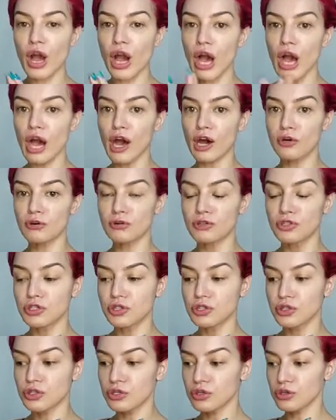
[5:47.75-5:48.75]
how
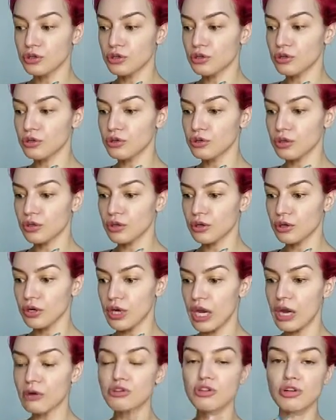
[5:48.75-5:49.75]
to
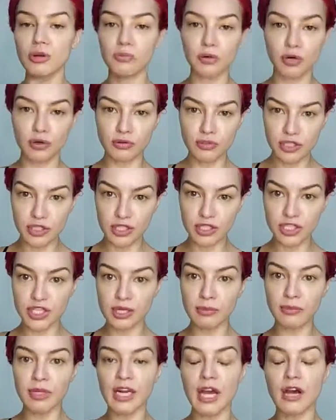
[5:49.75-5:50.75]
approach the
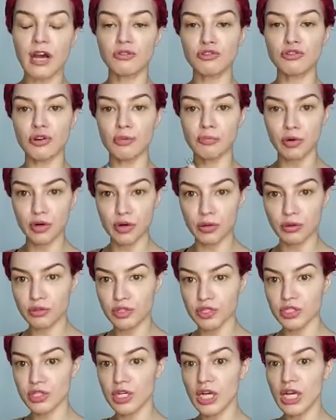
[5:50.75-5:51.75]
gym and how to
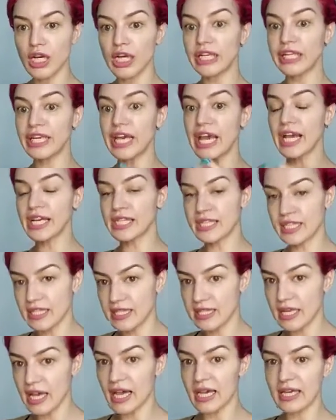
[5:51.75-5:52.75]
approach the
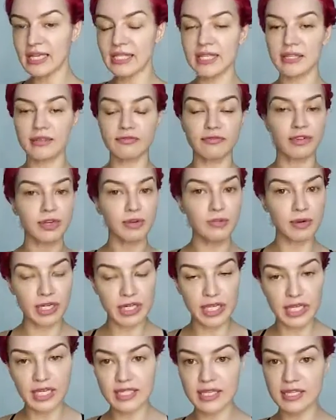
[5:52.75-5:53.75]
exercise and free
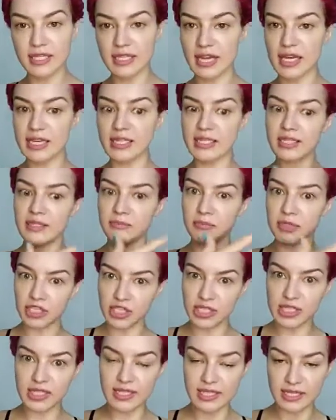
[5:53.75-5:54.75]
body exercise and
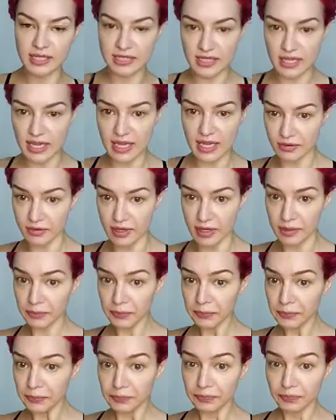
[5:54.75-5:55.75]
machines, etc.
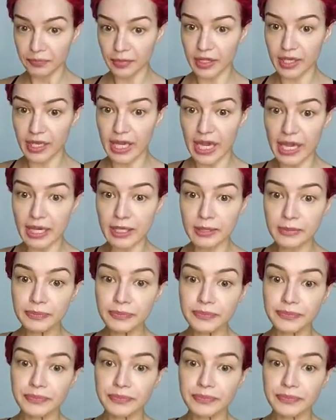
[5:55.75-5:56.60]
Okay.